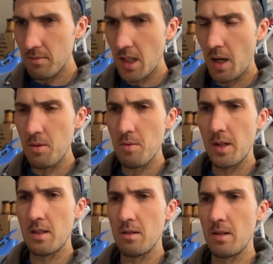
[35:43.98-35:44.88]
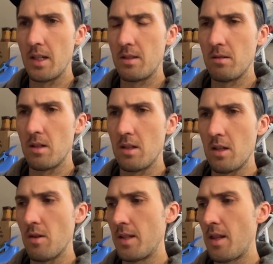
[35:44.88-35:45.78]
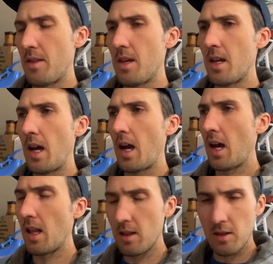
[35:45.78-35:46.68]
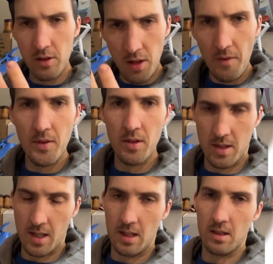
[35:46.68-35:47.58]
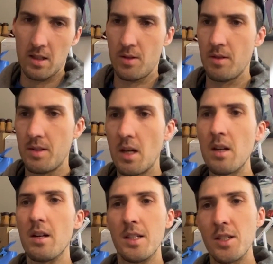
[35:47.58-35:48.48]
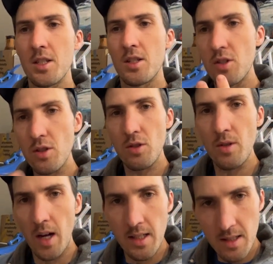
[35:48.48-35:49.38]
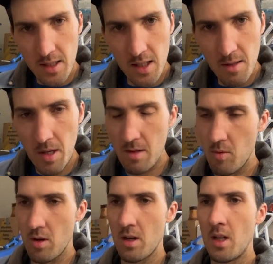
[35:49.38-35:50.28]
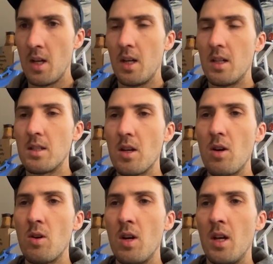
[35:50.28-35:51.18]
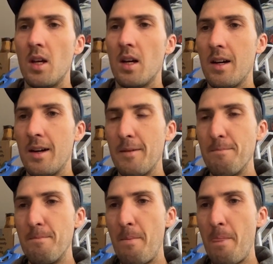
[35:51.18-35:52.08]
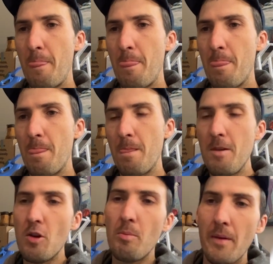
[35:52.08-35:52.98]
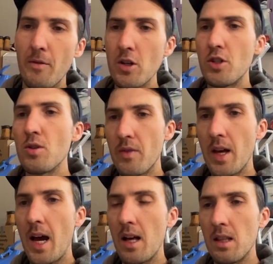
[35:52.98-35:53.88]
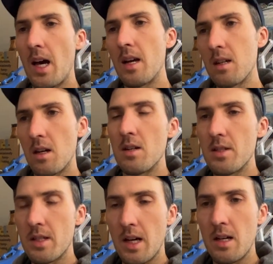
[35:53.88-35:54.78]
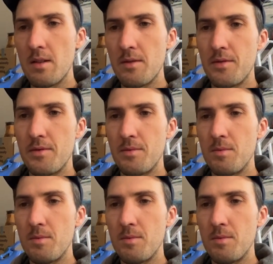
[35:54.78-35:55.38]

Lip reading: that we went to not too long ago. And the thing, I loved those Skylarks when I was younger, and you just do not see them anymore. So by virtue of that, a lot of cars kind of,